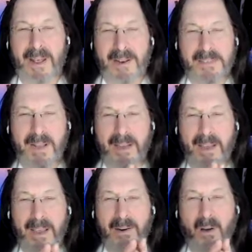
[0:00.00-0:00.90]
Let us
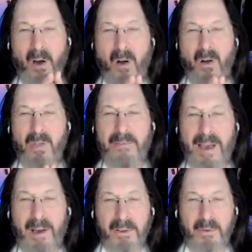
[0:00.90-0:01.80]
dedicate all the
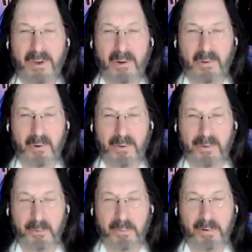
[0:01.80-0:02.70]
value accrued
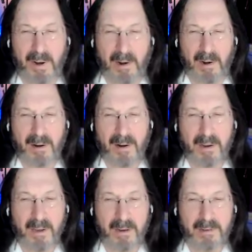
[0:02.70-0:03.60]
through prayer,
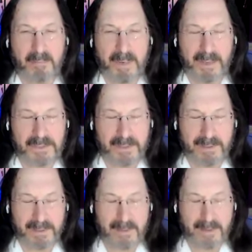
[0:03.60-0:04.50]

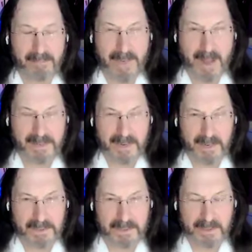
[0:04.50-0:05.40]
contemplation,
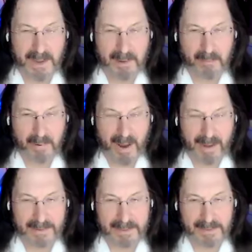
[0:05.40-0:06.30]
meditation, and
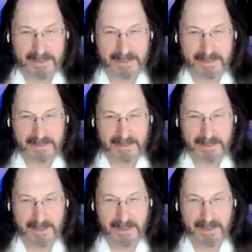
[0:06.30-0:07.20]
practice
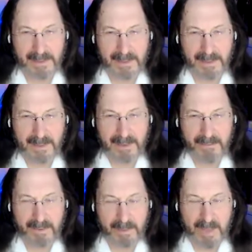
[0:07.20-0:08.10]

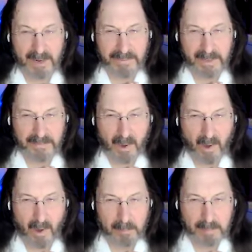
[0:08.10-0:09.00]
for the benefit of
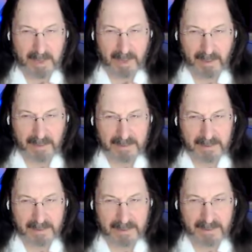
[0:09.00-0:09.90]
all beings
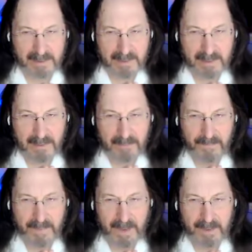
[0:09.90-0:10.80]

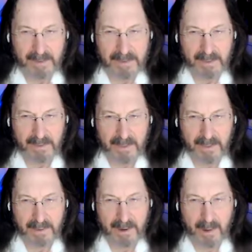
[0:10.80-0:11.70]
and to the
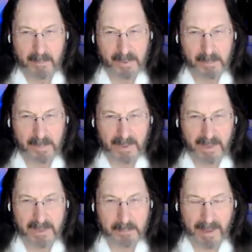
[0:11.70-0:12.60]
incomparable
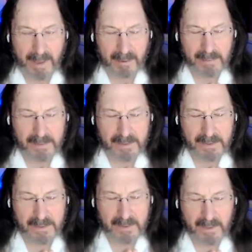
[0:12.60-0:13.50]

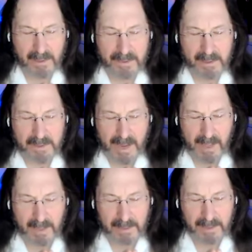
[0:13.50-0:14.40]
expanse of
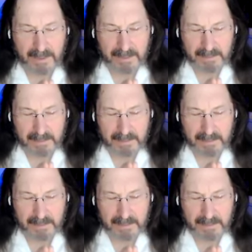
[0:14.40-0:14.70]
totality.